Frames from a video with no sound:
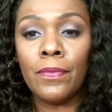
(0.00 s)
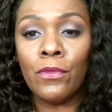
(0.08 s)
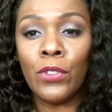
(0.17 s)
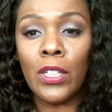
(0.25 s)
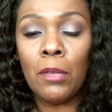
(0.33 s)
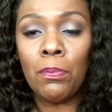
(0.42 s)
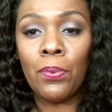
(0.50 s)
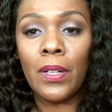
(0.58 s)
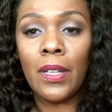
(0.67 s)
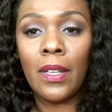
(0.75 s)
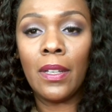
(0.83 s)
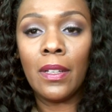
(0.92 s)
Really
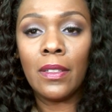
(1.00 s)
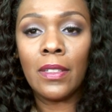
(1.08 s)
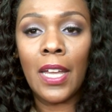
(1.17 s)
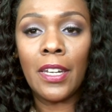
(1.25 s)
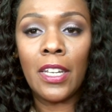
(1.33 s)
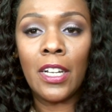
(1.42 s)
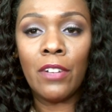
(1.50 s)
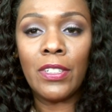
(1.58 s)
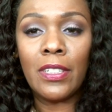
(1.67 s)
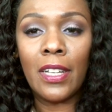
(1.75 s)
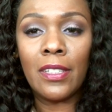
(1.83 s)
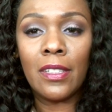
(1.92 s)
pretty. Kind of
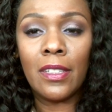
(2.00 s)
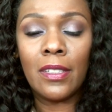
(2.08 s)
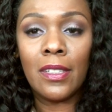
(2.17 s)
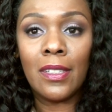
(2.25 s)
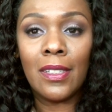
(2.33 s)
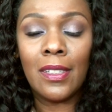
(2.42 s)
iridescent.